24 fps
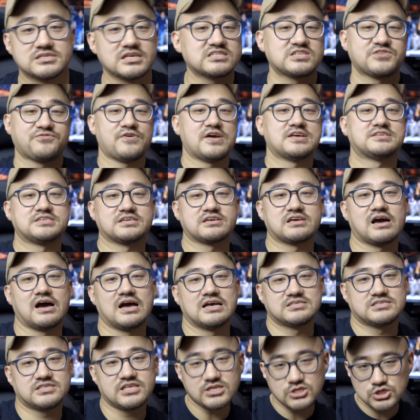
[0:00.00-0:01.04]
Let's face it,
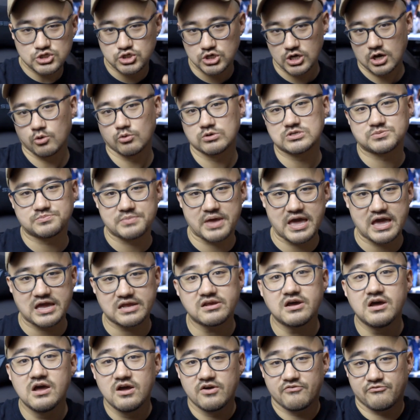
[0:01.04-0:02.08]
guys, this show was
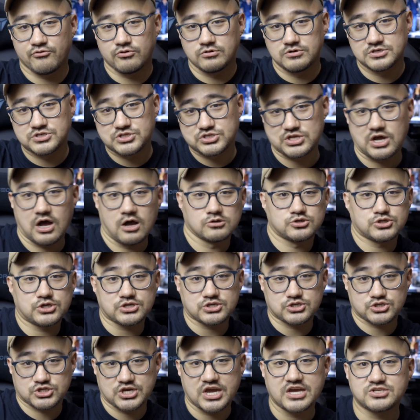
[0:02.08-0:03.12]
made for
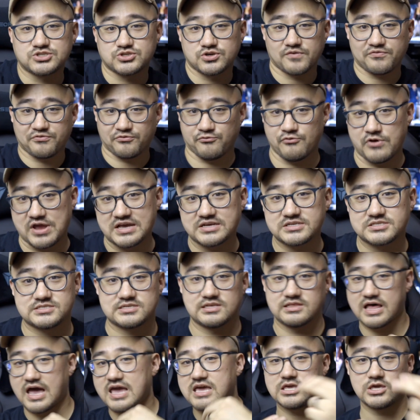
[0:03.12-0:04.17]
nostalgic chaser freaks
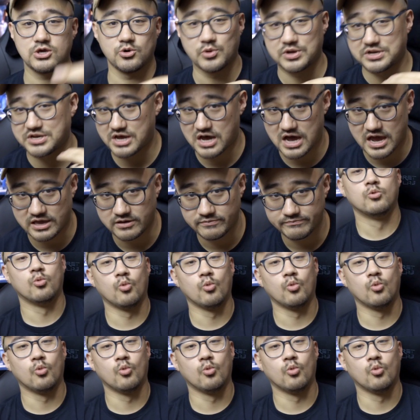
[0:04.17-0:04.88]
like you and I.